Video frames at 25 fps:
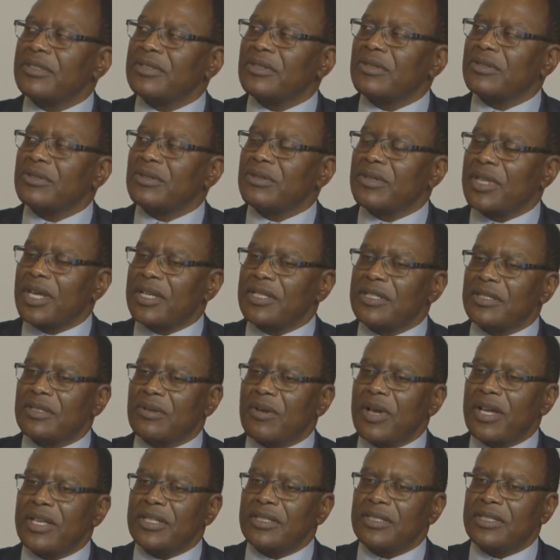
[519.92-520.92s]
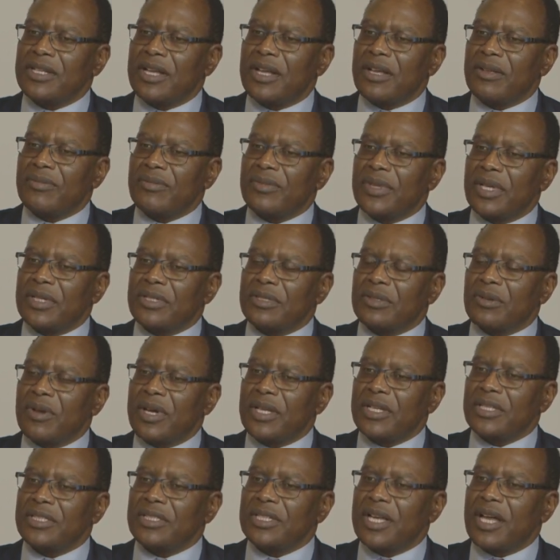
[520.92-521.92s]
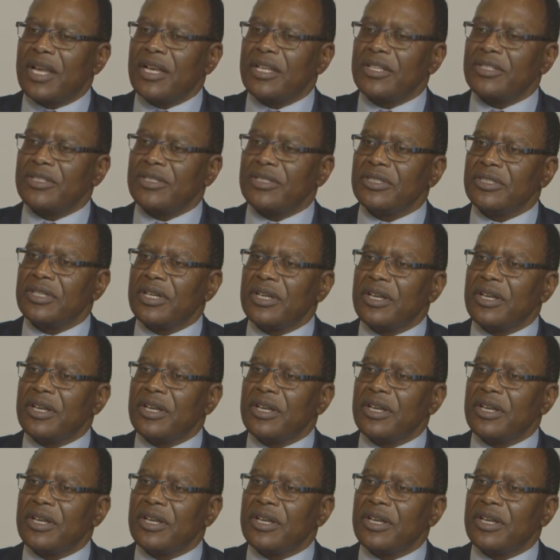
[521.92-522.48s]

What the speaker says: So that is quite a challenge.